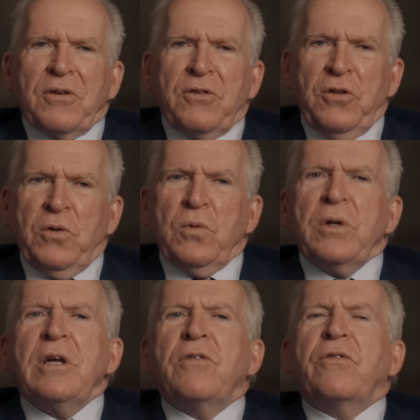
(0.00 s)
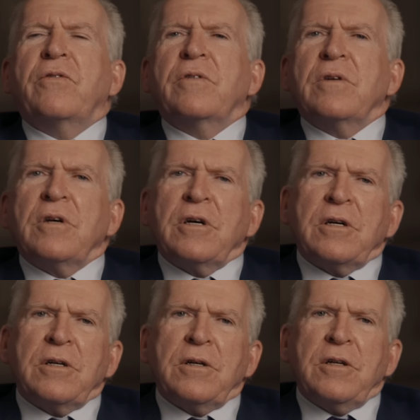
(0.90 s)
do its
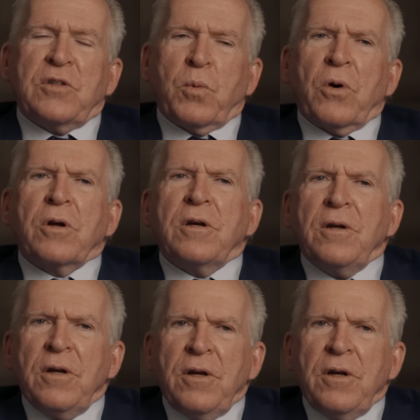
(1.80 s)
work